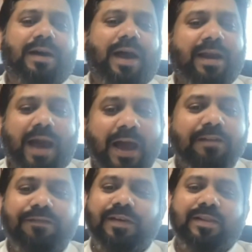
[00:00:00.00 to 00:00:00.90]
And
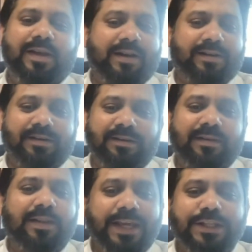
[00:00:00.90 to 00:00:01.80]
okay. I feel
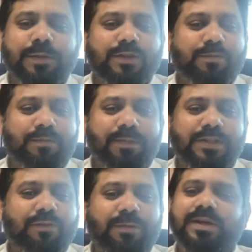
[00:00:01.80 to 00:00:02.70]
that the next best
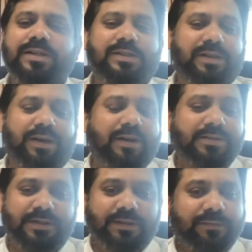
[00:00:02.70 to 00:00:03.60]
piece will be the digital
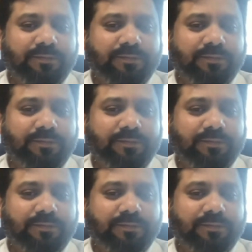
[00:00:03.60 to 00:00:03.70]
currency.